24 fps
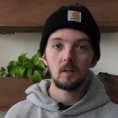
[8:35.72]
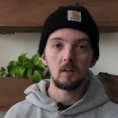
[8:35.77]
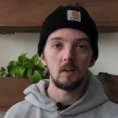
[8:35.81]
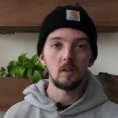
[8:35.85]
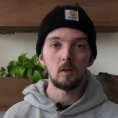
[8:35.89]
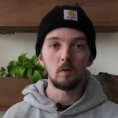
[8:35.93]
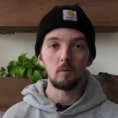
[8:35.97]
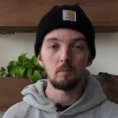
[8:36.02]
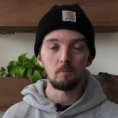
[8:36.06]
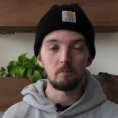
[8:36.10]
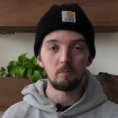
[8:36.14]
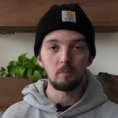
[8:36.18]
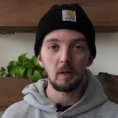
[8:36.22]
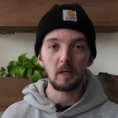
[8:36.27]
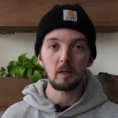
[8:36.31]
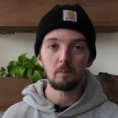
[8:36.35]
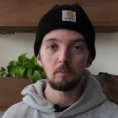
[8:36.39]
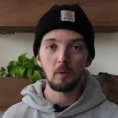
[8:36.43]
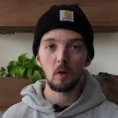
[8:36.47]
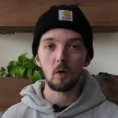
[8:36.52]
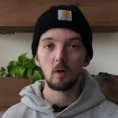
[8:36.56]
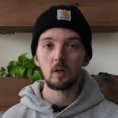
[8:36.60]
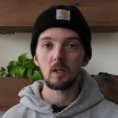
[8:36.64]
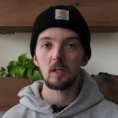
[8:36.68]
you know, big
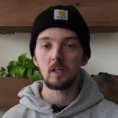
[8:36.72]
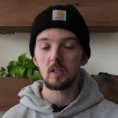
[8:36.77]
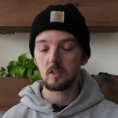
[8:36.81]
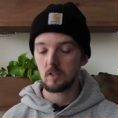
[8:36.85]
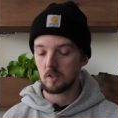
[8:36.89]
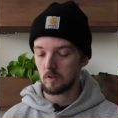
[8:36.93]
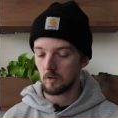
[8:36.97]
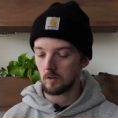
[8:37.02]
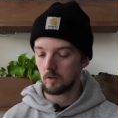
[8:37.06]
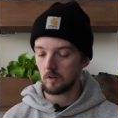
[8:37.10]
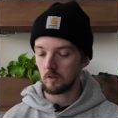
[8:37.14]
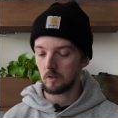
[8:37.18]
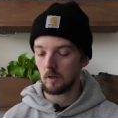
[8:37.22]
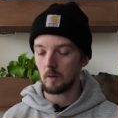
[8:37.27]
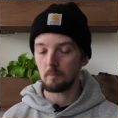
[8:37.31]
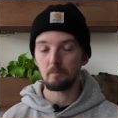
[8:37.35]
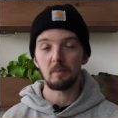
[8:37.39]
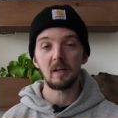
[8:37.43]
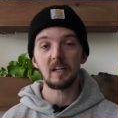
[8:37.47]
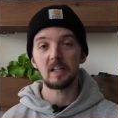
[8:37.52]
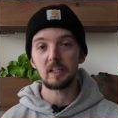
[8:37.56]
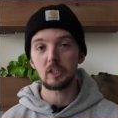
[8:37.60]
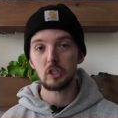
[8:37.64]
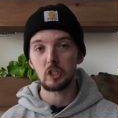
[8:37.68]
pockets or a
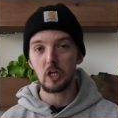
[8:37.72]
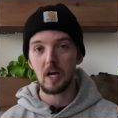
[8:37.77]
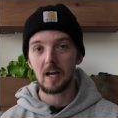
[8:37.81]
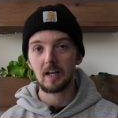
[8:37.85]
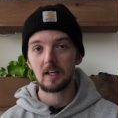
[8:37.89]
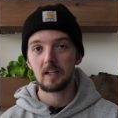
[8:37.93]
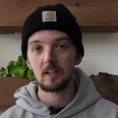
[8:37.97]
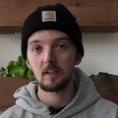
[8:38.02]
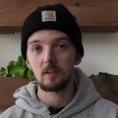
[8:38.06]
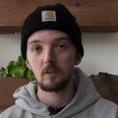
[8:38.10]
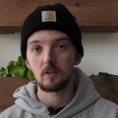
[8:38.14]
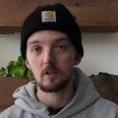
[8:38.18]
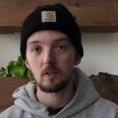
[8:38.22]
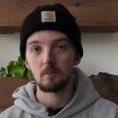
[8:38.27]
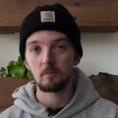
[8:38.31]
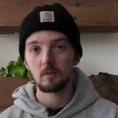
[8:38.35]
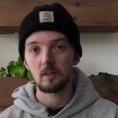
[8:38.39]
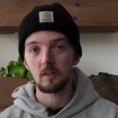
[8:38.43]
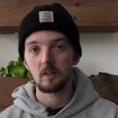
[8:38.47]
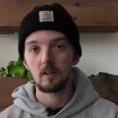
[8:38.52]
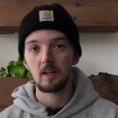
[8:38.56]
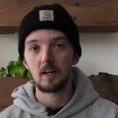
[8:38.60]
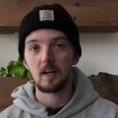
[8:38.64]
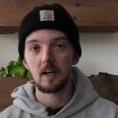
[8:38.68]
big jacket or something
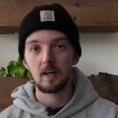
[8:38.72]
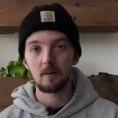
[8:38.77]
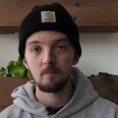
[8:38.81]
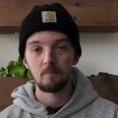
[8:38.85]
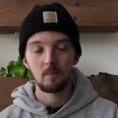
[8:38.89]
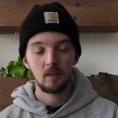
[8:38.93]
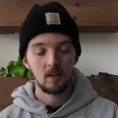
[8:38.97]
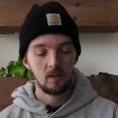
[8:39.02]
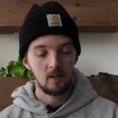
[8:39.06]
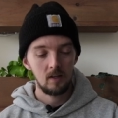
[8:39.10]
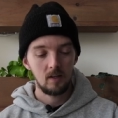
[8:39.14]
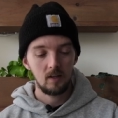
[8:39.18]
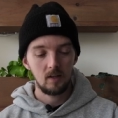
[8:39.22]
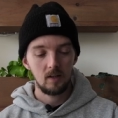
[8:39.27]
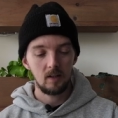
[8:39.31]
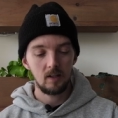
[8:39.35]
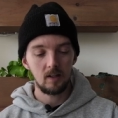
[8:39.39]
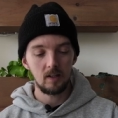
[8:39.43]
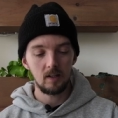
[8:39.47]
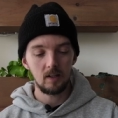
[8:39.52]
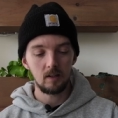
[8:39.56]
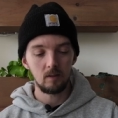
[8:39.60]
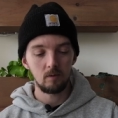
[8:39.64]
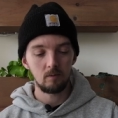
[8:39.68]
like that.
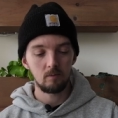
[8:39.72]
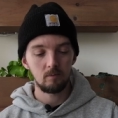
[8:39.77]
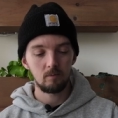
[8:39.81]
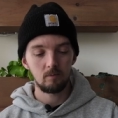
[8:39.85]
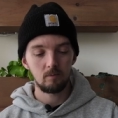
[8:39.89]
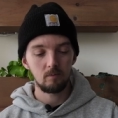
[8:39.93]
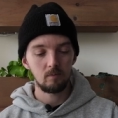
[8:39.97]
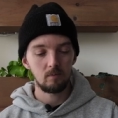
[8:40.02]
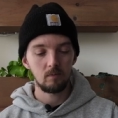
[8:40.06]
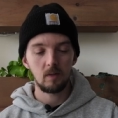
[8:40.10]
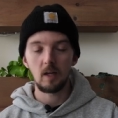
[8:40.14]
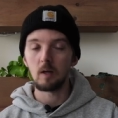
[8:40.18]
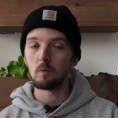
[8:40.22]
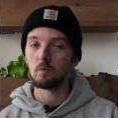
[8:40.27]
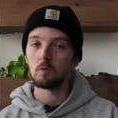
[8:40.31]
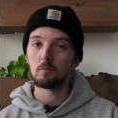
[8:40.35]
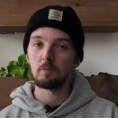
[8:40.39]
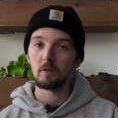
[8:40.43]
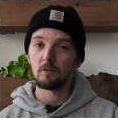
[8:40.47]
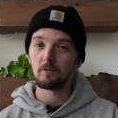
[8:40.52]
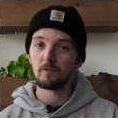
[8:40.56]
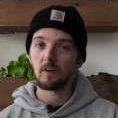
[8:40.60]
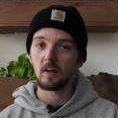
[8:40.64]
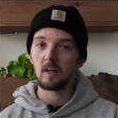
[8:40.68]
It It would
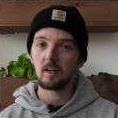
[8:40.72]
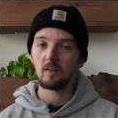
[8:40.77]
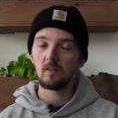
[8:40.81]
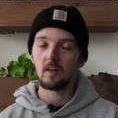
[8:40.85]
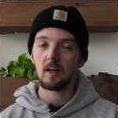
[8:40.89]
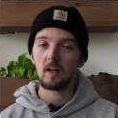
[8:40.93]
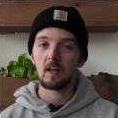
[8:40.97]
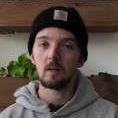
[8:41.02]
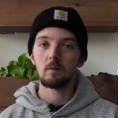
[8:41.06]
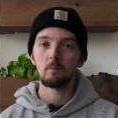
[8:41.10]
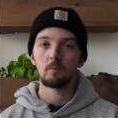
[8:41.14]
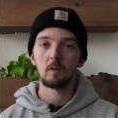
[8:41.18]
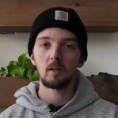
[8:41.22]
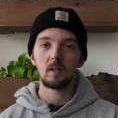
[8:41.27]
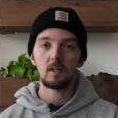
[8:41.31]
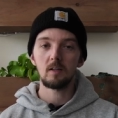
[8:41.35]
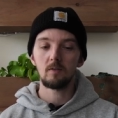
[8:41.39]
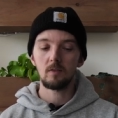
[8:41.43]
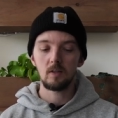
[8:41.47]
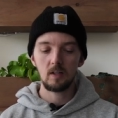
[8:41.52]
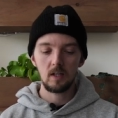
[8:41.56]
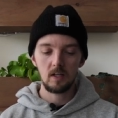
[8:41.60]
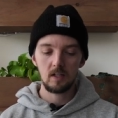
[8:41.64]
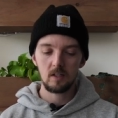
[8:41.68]
be fine then, but
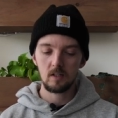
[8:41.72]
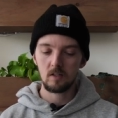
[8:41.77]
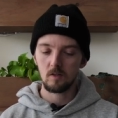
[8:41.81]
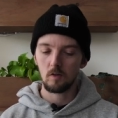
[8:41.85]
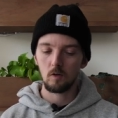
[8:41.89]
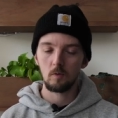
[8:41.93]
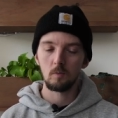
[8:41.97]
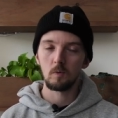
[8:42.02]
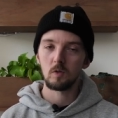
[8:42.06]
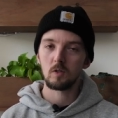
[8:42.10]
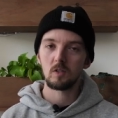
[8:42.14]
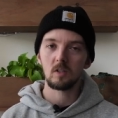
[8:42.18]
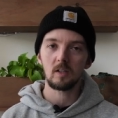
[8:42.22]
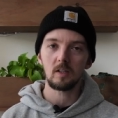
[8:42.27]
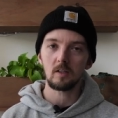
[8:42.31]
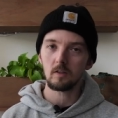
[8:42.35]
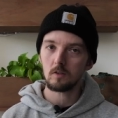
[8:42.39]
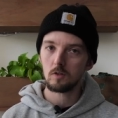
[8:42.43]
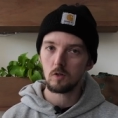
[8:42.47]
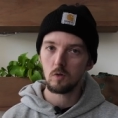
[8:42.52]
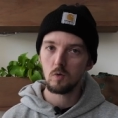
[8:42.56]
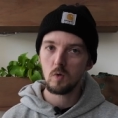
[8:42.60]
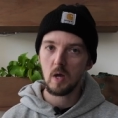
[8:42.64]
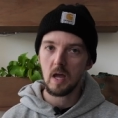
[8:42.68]
even then it's almost like
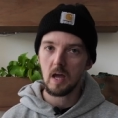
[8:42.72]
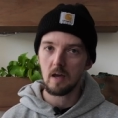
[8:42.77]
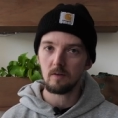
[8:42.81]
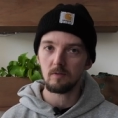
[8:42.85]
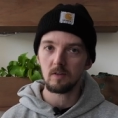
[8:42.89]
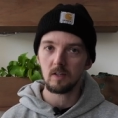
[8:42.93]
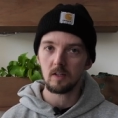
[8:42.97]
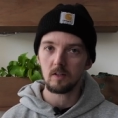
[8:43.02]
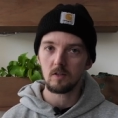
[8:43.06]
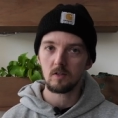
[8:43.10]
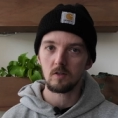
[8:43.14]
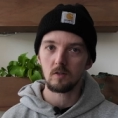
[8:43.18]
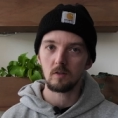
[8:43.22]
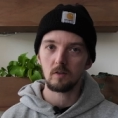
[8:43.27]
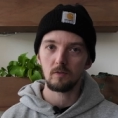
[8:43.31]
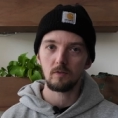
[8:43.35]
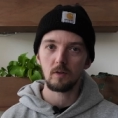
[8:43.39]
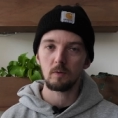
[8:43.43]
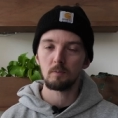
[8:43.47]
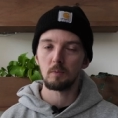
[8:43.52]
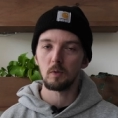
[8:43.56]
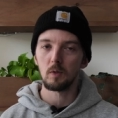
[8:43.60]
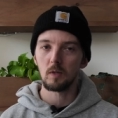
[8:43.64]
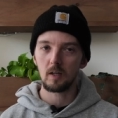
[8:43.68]
too heavy. So if
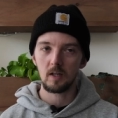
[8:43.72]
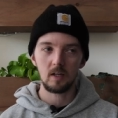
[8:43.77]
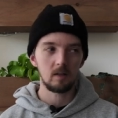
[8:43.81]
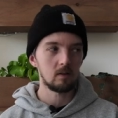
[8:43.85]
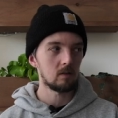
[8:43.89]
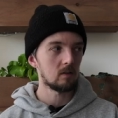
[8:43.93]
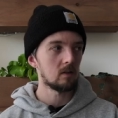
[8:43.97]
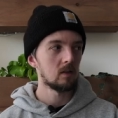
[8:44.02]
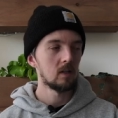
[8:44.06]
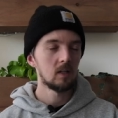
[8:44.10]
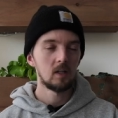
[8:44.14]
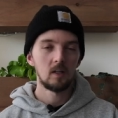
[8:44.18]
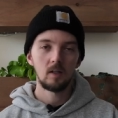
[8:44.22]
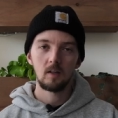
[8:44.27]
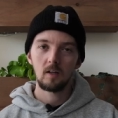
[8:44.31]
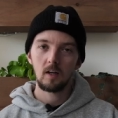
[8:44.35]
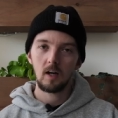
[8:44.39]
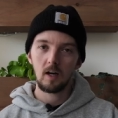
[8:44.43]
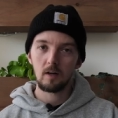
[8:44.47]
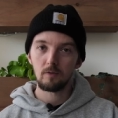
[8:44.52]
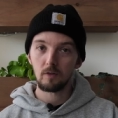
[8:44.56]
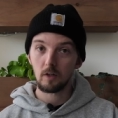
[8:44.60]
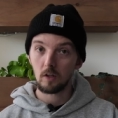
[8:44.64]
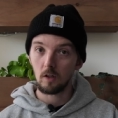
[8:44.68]
I put it in,
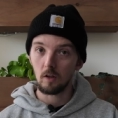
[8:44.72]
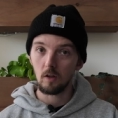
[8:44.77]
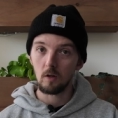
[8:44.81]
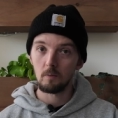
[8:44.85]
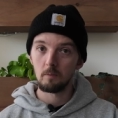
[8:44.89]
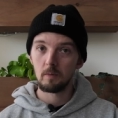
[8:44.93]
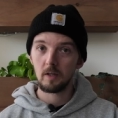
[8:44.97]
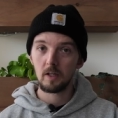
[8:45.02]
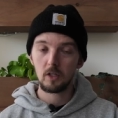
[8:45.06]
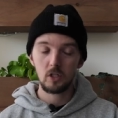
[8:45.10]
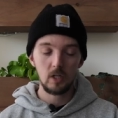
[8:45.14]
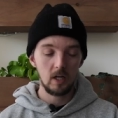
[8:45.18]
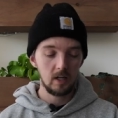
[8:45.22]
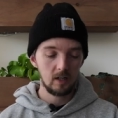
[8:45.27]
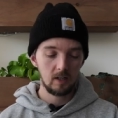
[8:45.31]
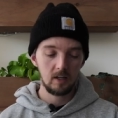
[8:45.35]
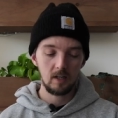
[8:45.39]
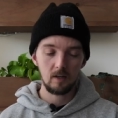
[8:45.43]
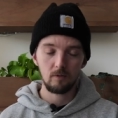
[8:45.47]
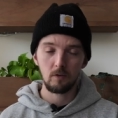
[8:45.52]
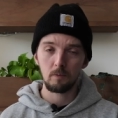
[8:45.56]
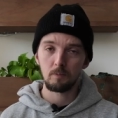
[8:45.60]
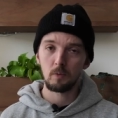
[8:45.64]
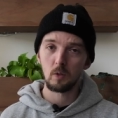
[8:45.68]
I have a Columbia
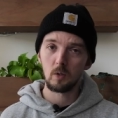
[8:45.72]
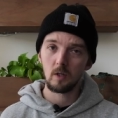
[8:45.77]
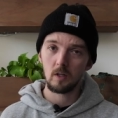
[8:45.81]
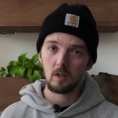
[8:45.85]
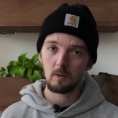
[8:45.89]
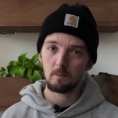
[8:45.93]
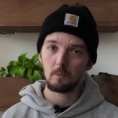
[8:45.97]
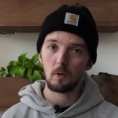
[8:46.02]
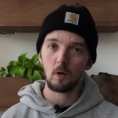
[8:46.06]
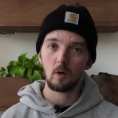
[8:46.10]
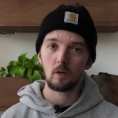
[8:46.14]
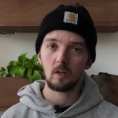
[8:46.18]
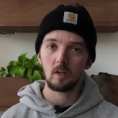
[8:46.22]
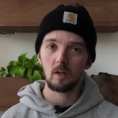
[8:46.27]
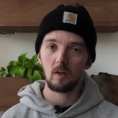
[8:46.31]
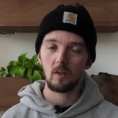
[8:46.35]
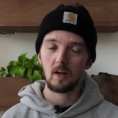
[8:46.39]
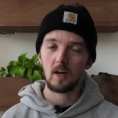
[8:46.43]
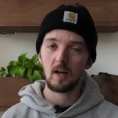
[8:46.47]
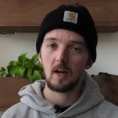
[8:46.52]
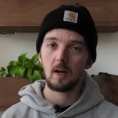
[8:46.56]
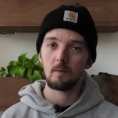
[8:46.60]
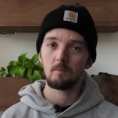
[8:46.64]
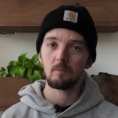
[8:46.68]
jacket, if I put it in the pocket of
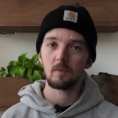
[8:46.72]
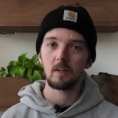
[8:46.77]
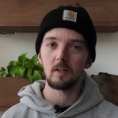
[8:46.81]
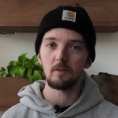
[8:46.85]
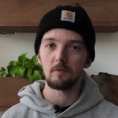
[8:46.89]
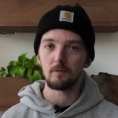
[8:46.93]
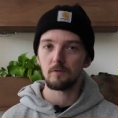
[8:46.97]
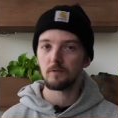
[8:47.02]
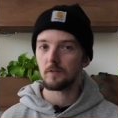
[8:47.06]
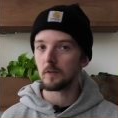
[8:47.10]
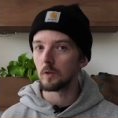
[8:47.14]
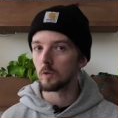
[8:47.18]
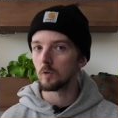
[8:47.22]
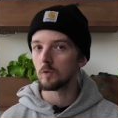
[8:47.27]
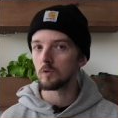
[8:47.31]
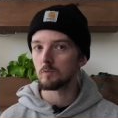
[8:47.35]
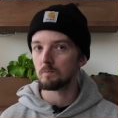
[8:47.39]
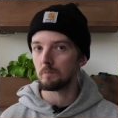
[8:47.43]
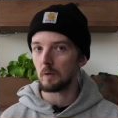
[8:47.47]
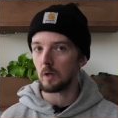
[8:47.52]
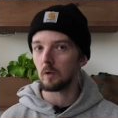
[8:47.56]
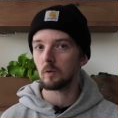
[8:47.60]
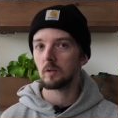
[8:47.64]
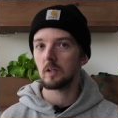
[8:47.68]
that, it feels
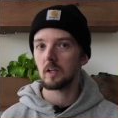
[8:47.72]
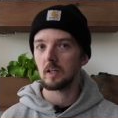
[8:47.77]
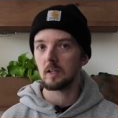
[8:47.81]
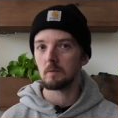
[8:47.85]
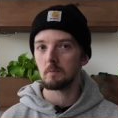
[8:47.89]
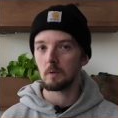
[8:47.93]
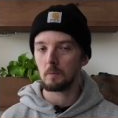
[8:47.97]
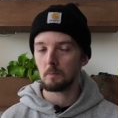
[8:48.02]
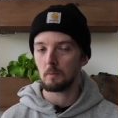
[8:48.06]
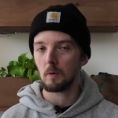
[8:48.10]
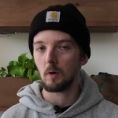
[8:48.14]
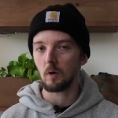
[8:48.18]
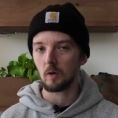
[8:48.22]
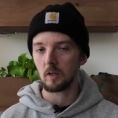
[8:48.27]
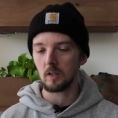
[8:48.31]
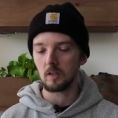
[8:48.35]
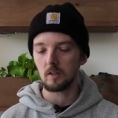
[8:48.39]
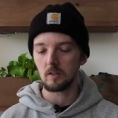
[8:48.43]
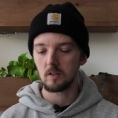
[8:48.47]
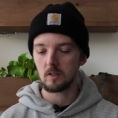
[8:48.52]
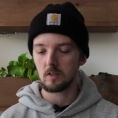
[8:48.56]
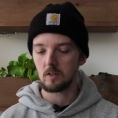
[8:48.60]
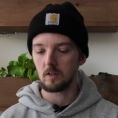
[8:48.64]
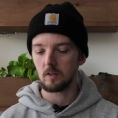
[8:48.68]
bulky in my
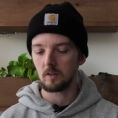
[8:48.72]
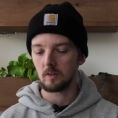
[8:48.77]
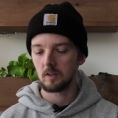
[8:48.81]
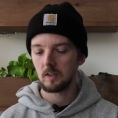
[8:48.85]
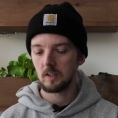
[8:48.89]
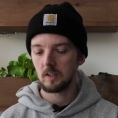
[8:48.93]
pocket, so